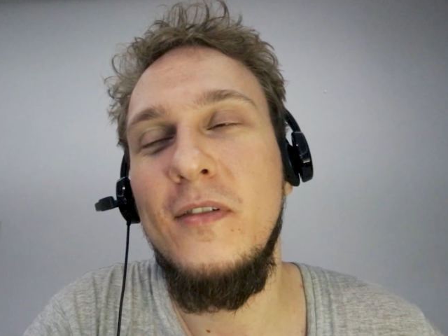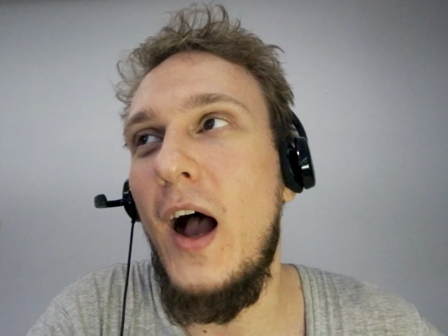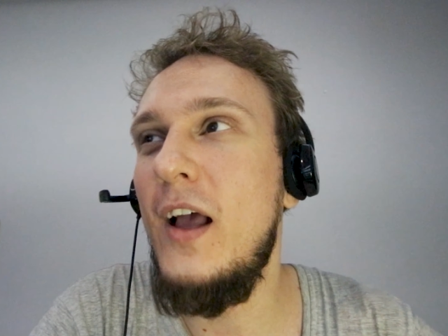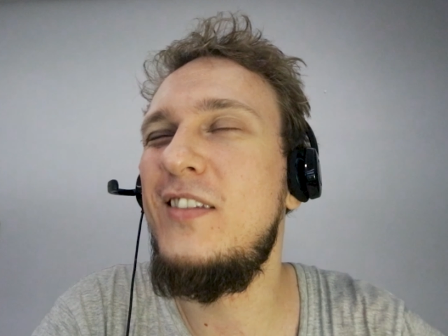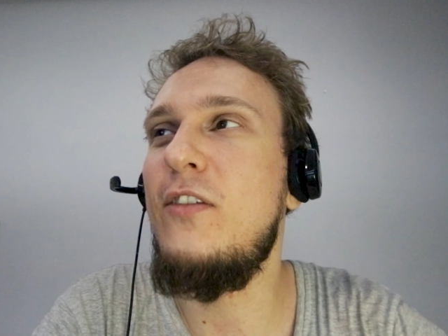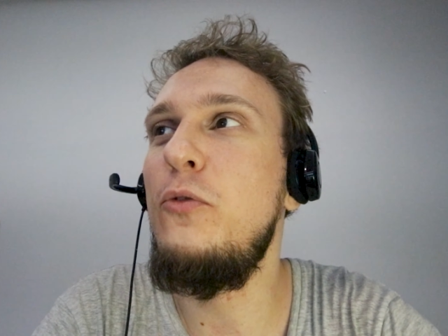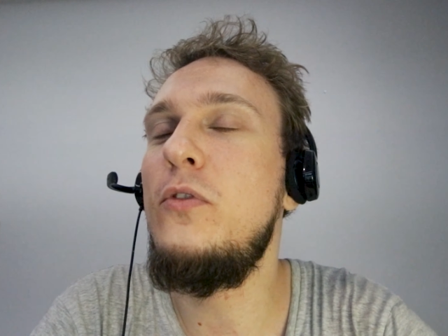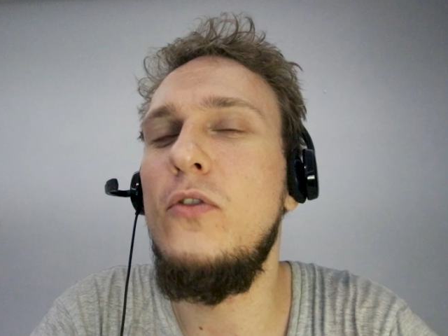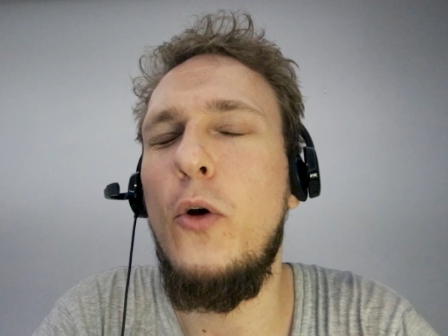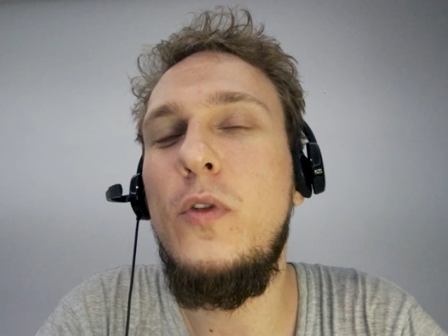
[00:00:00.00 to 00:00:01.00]
I
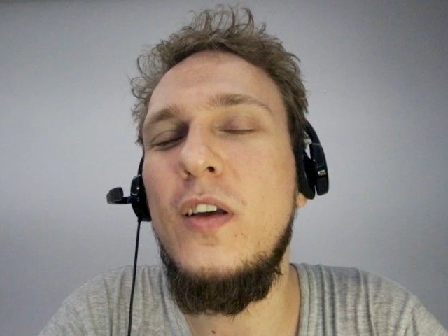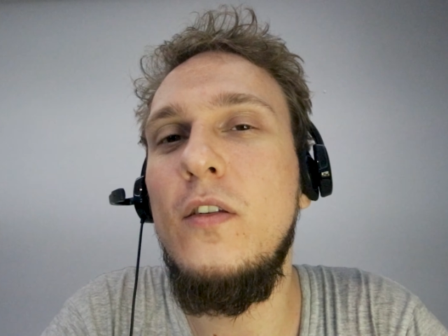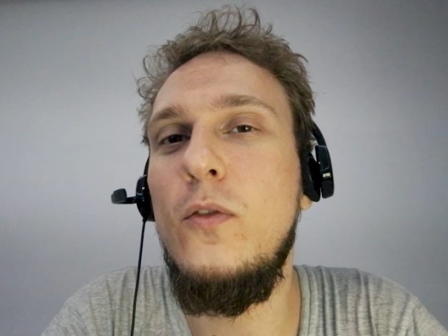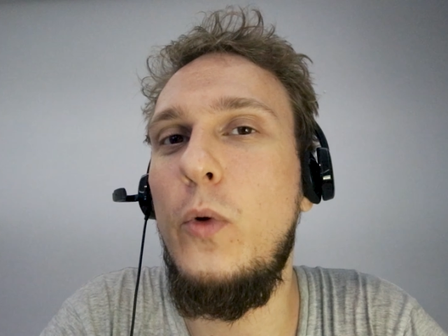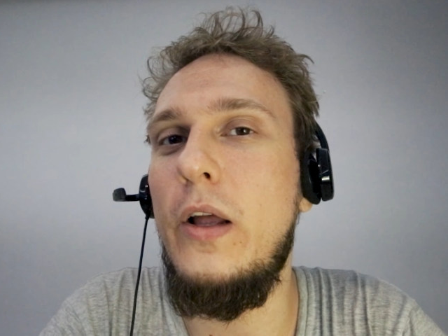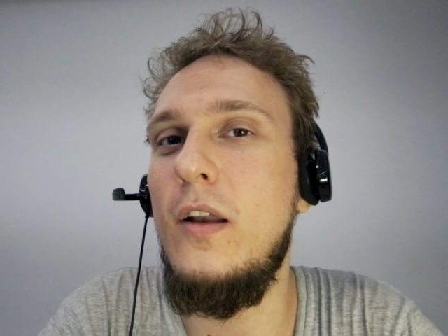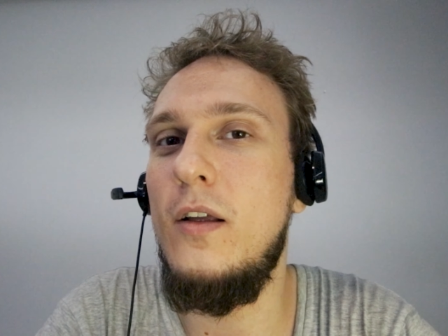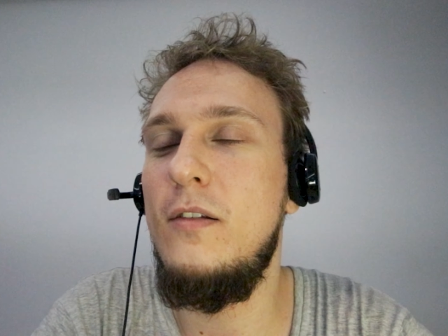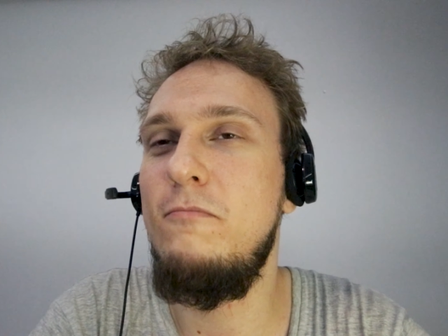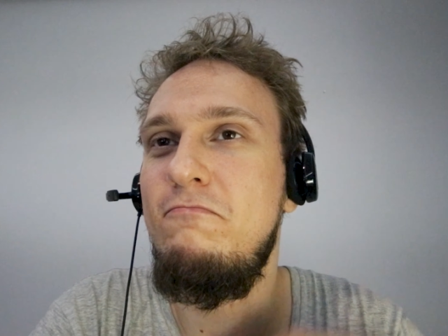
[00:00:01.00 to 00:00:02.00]
don't notice when
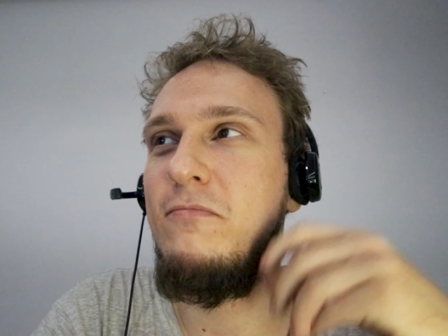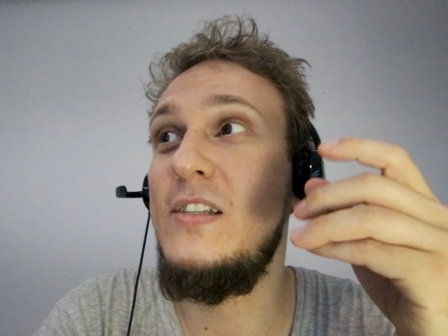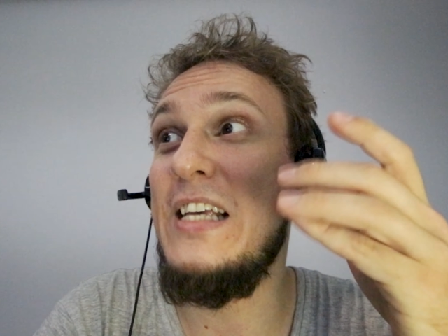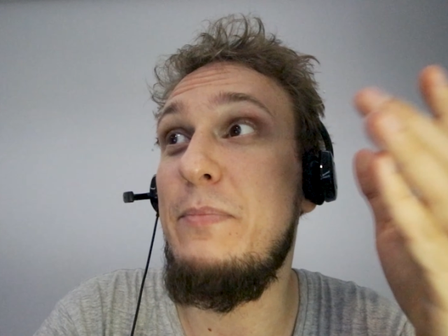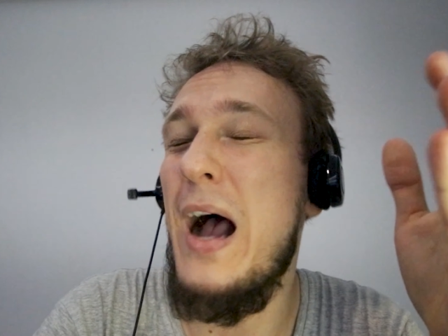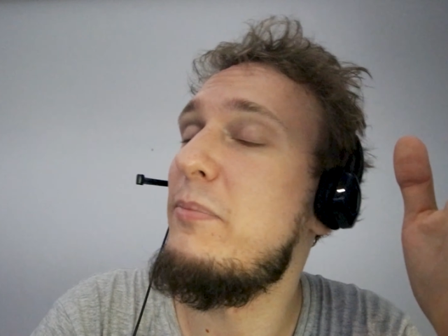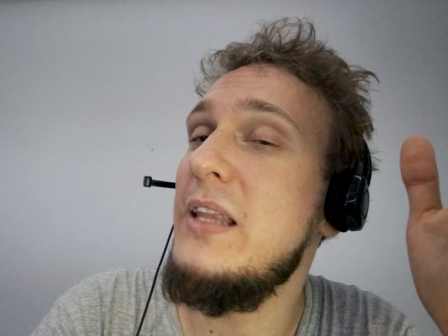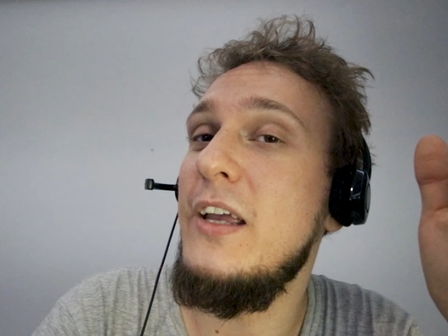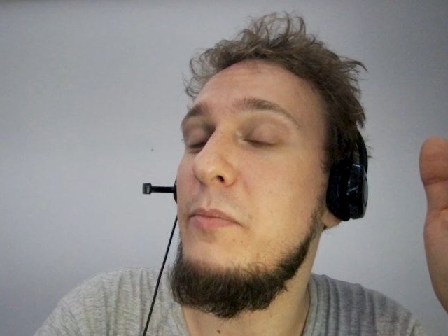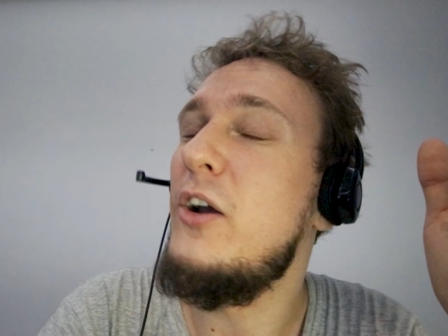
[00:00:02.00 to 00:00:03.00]
skip
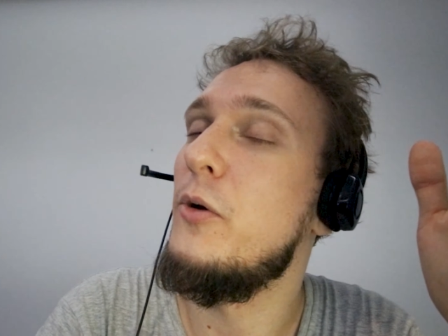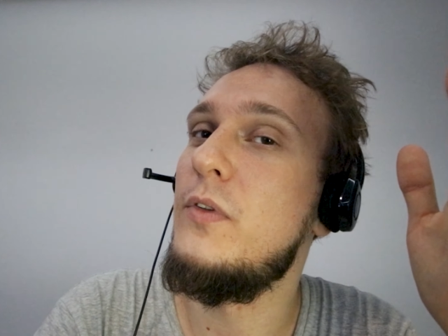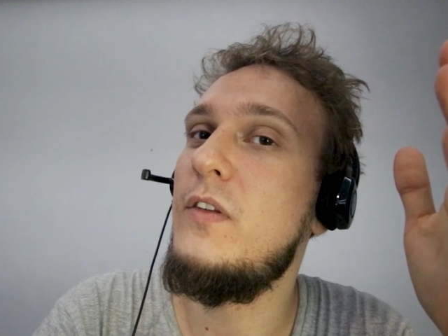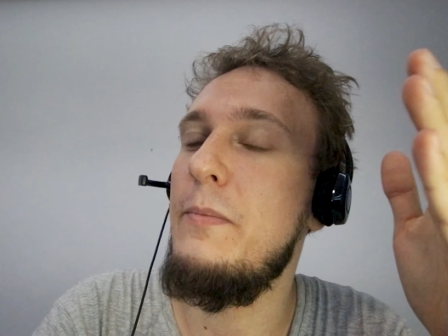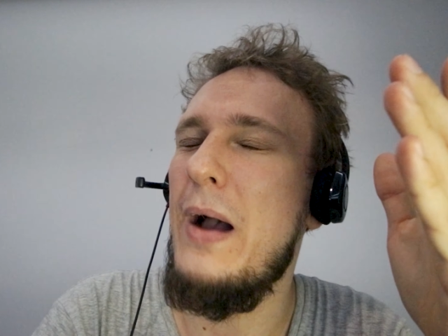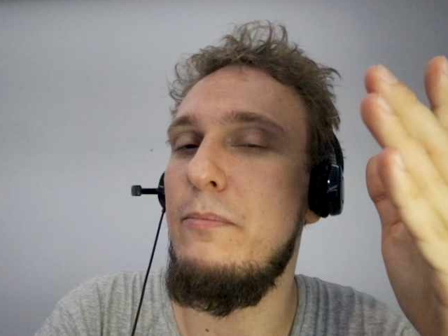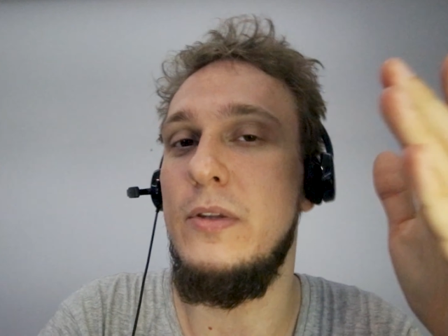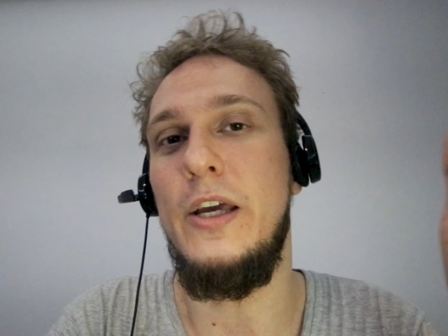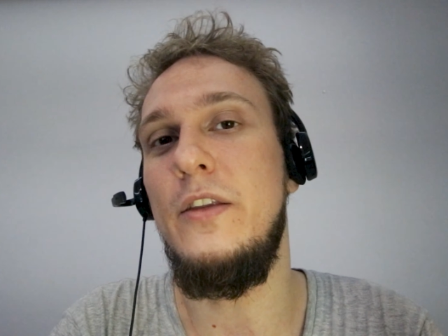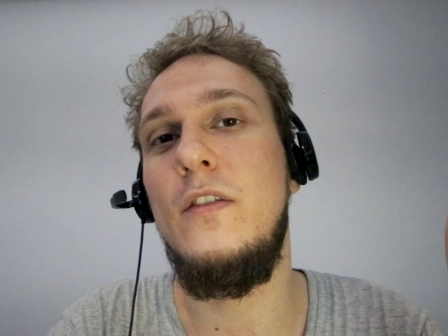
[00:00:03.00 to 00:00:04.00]
update becomes skip
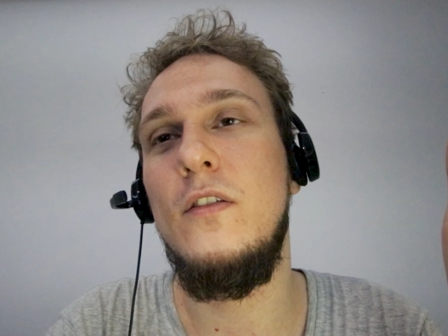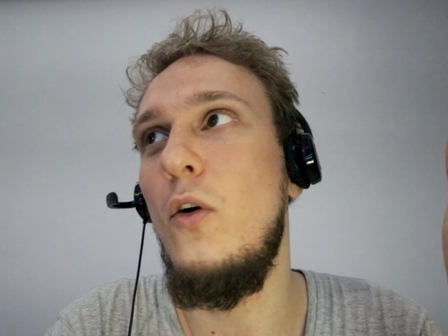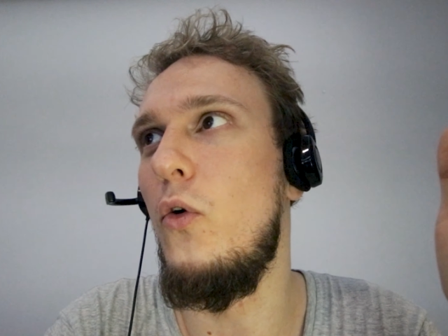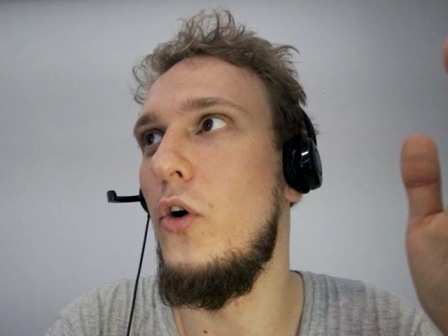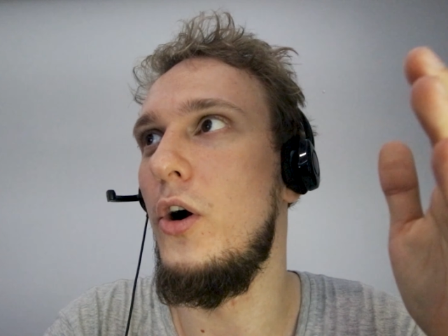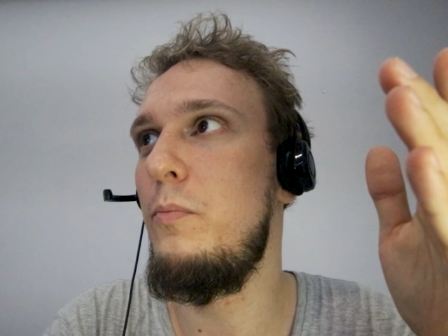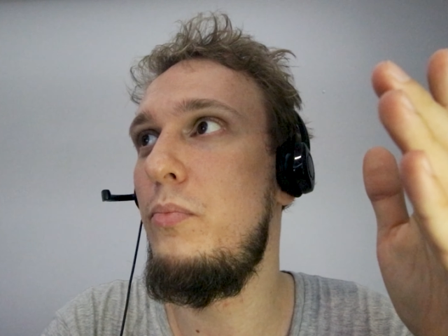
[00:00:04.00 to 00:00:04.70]
updates or